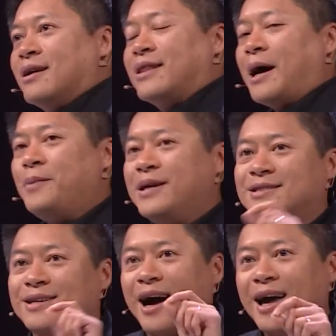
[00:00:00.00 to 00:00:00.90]
that means
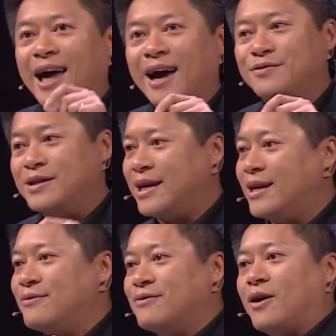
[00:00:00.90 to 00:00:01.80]
that I have to get
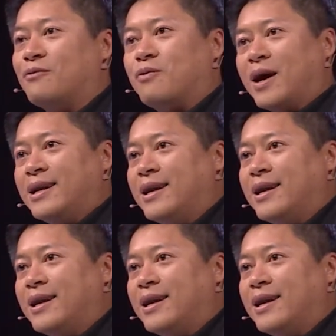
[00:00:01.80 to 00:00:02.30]
involved right